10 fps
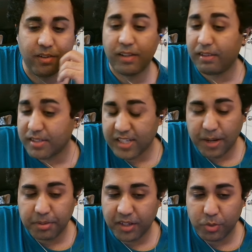The
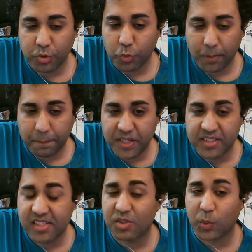same thing with One
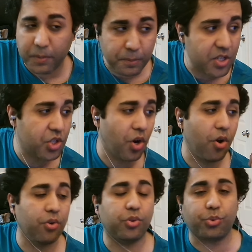Piece. The One Piece
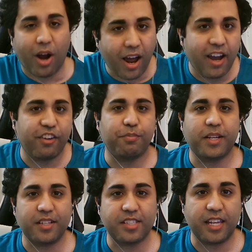show thrived
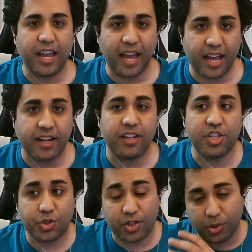because they had
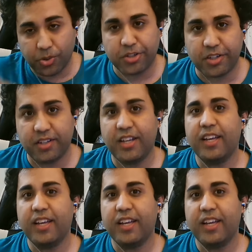Ichiro Oda,